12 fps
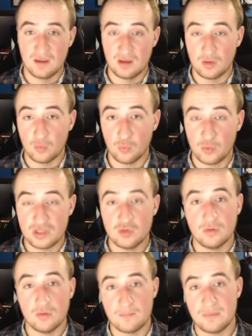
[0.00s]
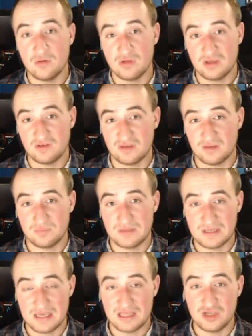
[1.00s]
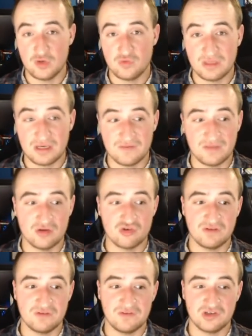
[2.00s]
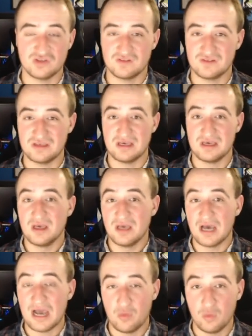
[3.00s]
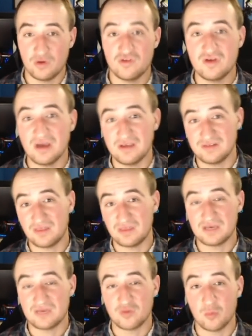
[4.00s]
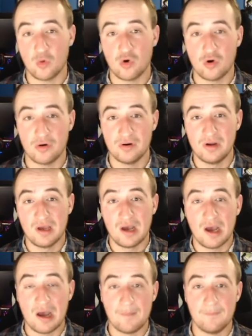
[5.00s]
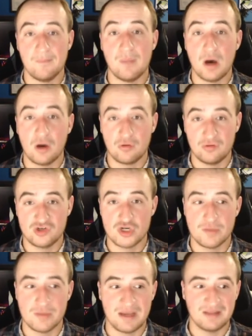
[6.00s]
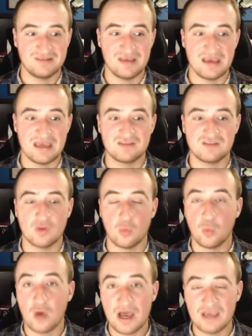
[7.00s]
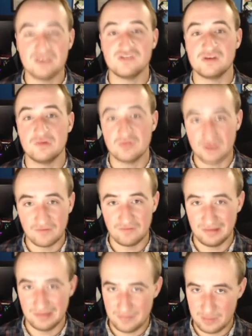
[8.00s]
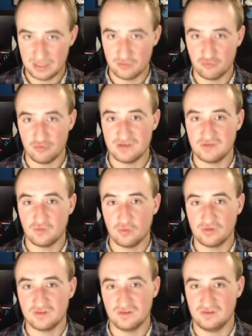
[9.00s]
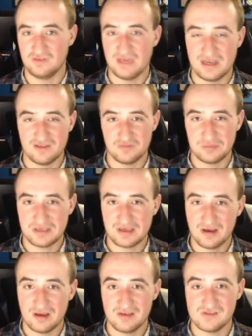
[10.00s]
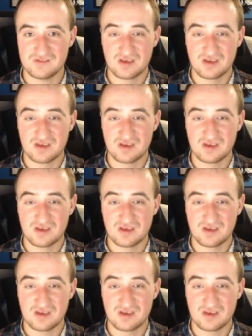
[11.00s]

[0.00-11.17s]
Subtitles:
when you are building something and you think of energy efficiency, I want you guys to think of the more modern term, I'd say. It's the wise use of limited resources. That is because